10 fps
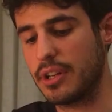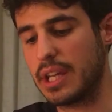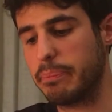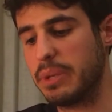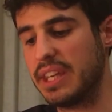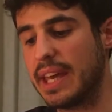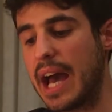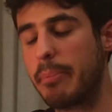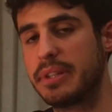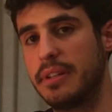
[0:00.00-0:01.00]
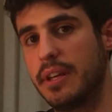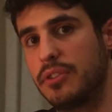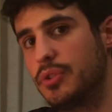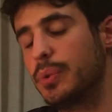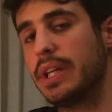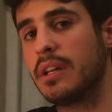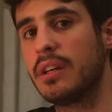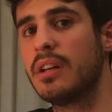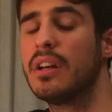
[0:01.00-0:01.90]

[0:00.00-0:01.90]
are gonna be capped at 3.